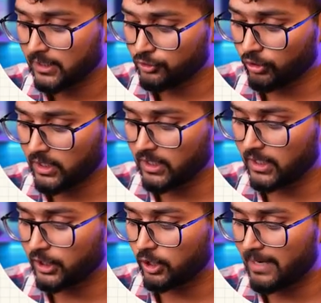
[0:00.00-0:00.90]
So
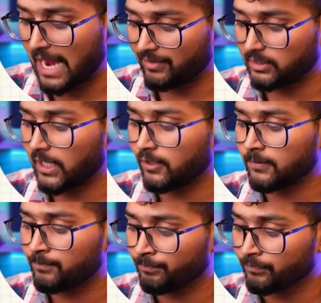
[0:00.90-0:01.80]
here you'll be having
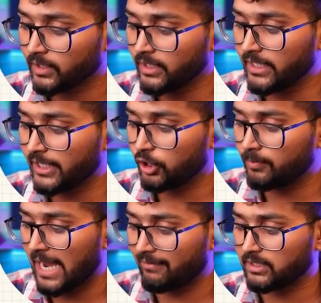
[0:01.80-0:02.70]
Tarun, here you'll
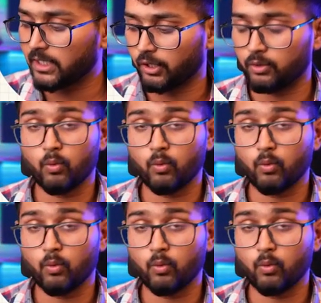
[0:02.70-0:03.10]
be having Tarun.